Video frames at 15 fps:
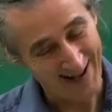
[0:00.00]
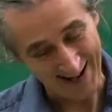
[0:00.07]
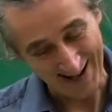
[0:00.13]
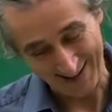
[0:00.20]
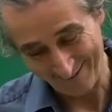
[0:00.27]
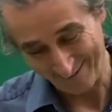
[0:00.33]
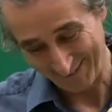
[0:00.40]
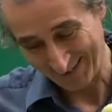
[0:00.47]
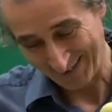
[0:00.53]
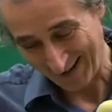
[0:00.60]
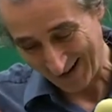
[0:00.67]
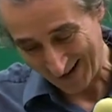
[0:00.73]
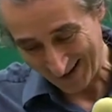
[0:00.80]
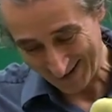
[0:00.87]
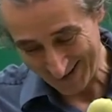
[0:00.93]

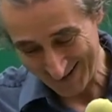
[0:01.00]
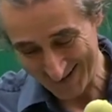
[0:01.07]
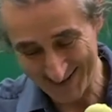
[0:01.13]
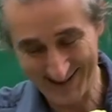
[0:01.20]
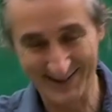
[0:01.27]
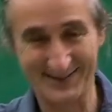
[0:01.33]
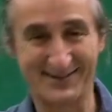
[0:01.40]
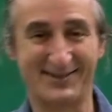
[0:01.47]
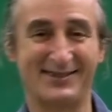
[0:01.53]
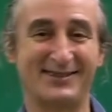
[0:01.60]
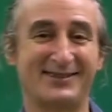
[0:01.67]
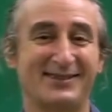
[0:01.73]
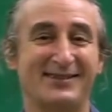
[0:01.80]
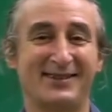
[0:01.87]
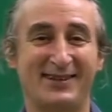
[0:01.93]
and
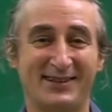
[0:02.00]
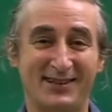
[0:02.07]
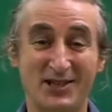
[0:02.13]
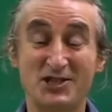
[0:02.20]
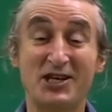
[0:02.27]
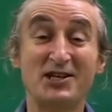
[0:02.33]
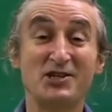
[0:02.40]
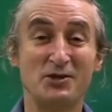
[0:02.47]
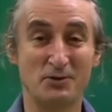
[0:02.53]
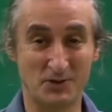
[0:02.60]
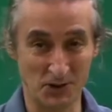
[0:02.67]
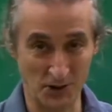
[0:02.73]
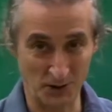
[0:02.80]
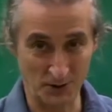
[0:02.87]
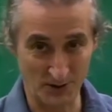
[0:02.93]
continue
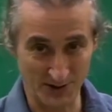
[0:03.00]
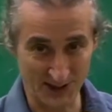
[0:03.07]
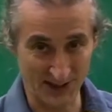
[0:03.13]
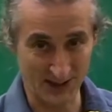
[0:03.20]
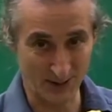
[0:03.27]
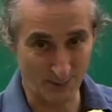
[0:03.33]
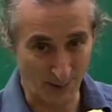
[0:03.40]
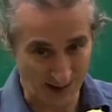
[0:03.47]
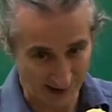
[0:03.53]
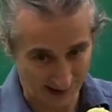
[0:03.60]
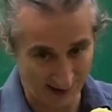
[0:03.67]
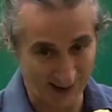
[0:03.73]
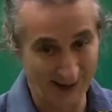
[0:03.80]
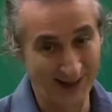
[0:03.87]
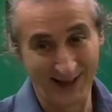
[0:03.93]
to
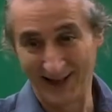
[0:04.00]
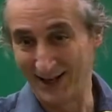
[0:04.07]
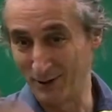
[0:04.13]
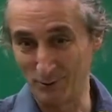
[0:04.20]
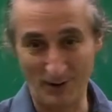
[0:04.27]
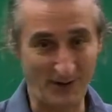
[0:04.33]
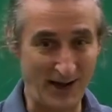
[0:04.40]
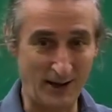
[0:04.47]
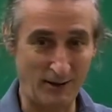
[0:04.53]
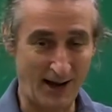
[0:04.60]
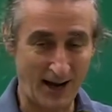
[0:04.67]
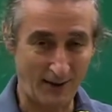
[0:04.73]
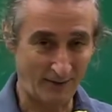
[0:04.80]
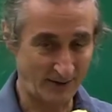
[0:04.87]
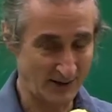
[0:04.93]
speak without
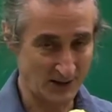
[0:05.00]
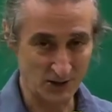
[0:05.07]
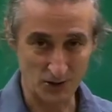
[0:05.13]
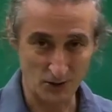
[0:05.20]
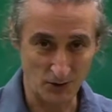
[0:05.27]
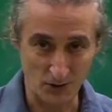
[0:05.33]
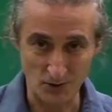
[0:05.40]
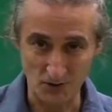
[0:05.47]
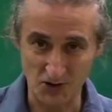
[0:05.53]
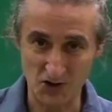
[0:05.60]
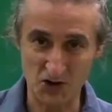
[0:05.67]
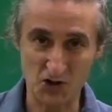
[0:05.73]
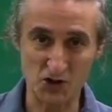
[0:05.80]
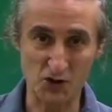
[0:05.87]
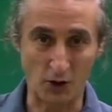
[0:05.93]
having to
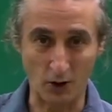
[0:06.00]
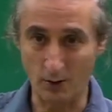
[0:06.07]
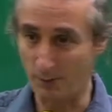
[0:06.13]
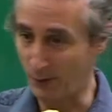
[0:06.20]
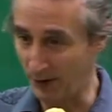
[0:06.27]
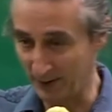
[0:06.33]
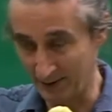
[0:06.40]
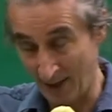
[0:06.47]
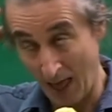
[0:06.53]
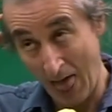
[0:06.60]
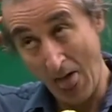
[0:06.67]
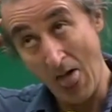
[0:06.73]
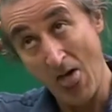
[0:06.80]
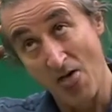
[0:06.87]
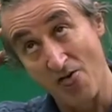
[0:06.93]
stop and
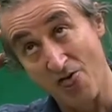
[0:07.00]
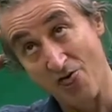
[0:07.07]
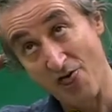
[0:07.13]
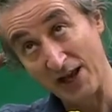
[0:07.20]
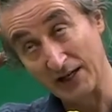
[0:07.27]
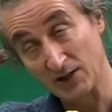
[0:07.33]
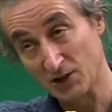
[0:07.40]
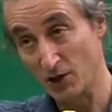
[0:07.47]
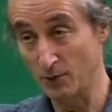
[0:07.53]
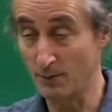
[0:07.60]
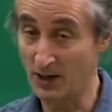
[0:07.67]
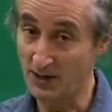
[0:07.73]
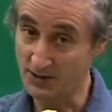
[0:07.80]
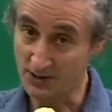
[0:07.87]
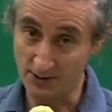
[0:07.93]
think too
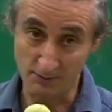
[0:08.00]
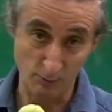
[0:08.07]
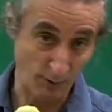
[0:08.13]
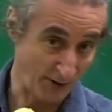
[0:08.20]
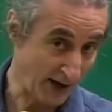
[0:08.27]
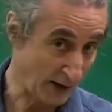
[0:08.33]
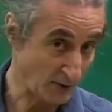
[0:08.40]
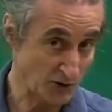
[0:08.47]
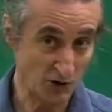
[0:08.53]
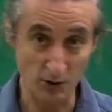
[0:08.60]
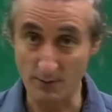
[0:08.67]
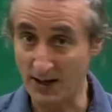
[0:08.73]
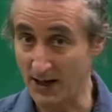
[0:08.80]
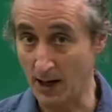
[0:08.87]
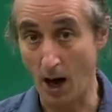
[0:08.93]
much, and without too
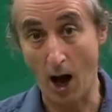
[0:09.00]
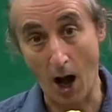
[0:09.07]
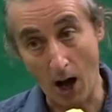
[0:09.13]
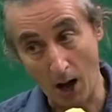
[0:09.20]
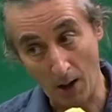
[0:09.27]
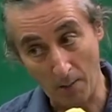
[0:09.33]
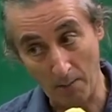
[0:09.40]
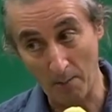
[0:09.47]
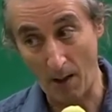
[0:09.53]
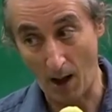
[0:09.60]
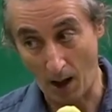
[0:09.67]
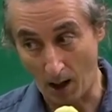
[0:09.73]
many and